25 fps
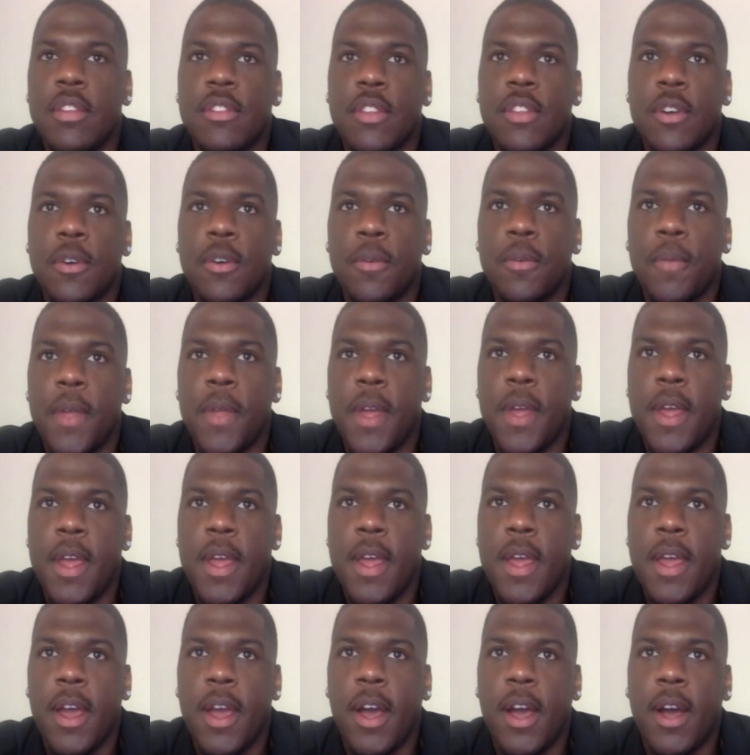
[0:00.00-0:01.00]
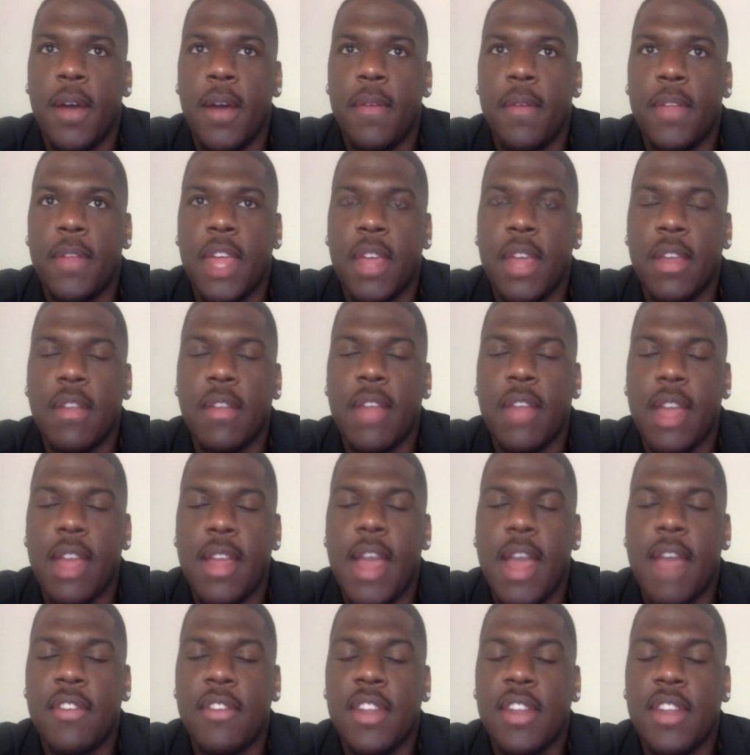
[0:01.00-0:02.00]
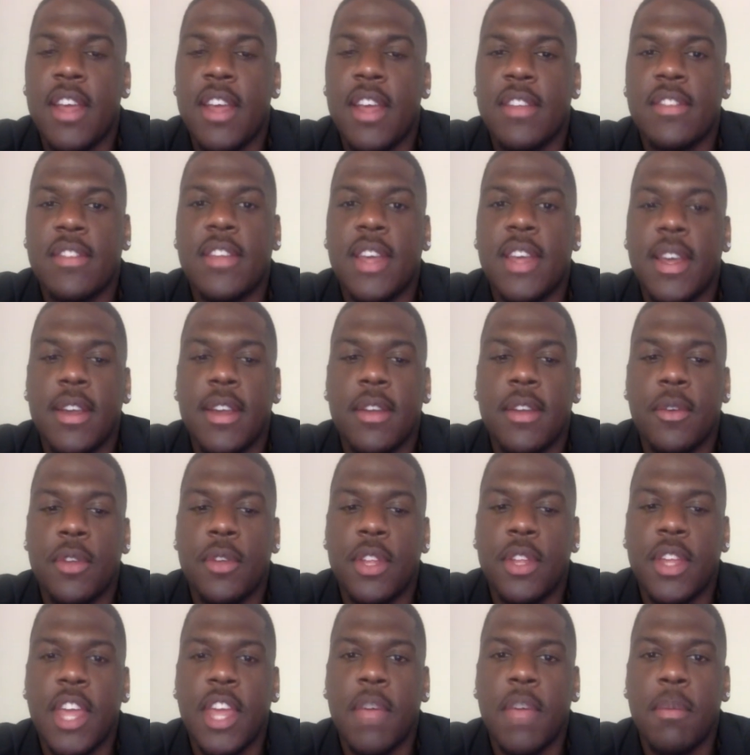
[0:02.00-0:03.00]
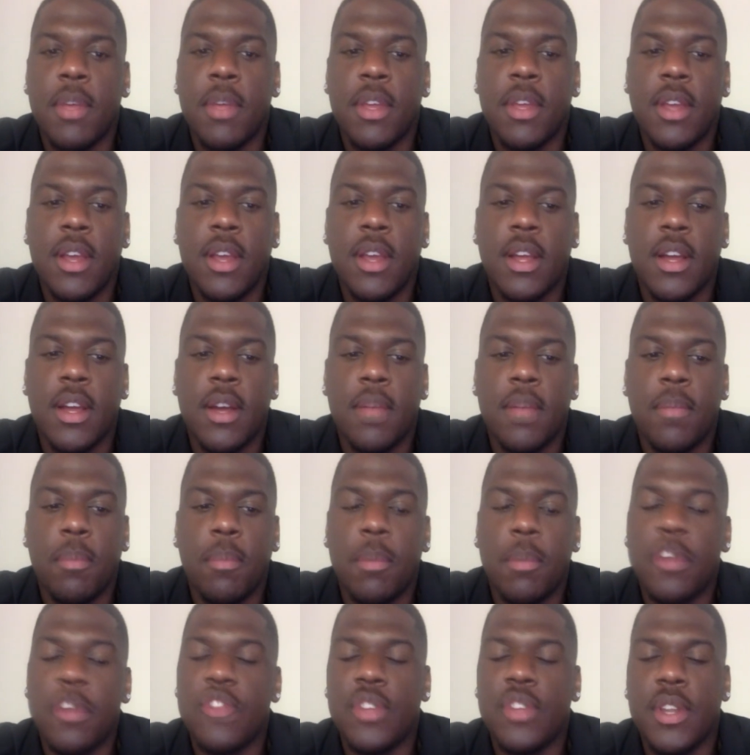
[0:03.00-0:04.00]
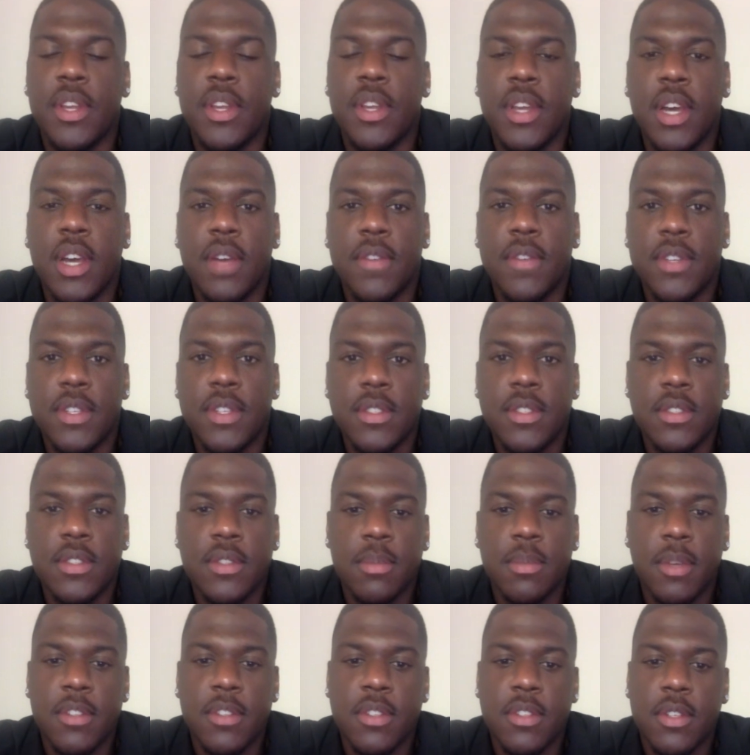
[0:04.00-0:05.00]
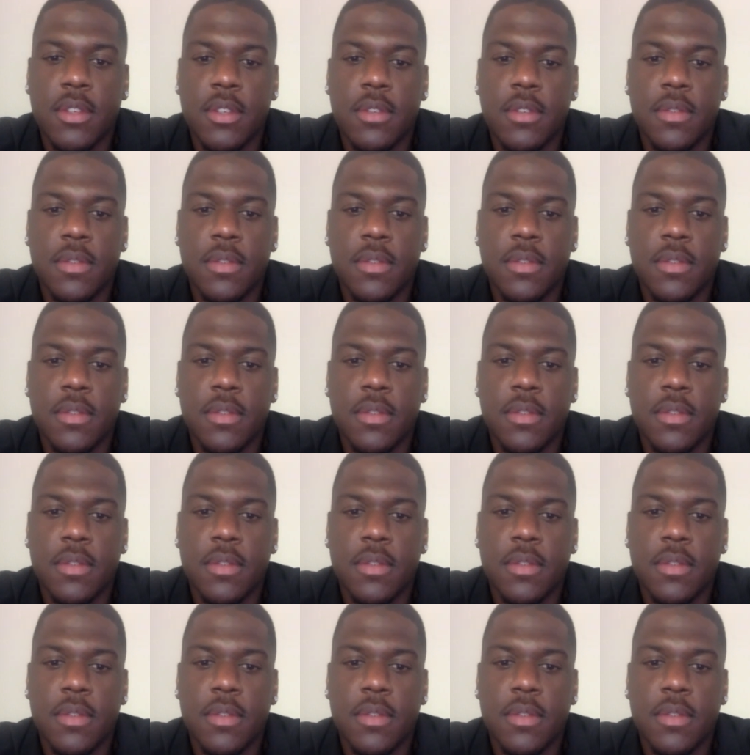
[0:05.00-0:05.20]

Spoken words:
So having that set really gave me much needed confidence in myself.